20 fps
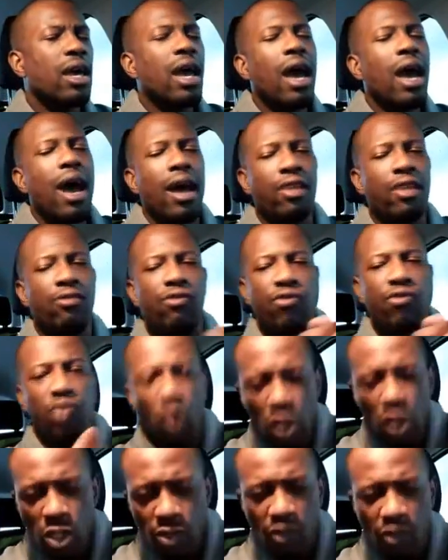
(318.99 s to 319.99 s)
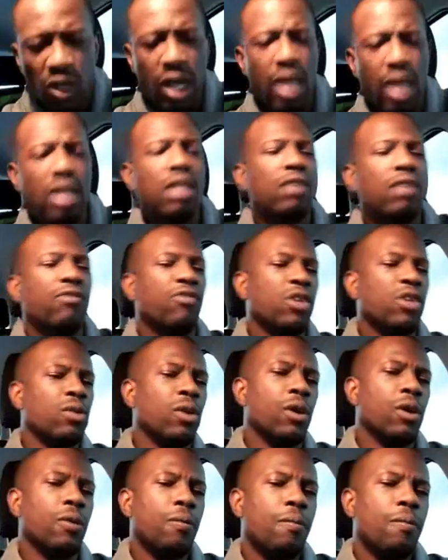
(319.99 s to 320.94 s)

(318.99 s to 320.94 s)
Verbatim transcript: and vote for that individual.